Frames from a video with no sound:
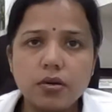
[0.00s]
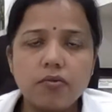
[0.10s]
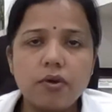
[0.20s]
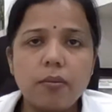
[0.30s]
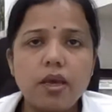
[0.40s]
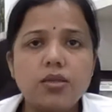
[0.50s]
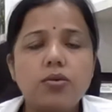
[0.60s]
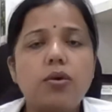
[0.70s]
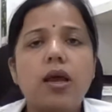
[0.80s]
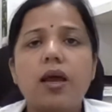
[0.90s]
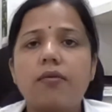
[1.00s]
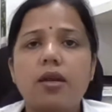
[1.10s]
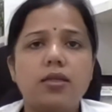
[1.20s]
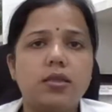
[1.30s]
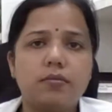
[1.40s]
of females don't have
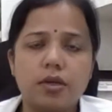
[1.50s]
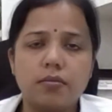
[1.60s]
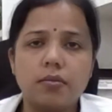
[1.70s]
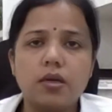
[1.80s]
any symptom.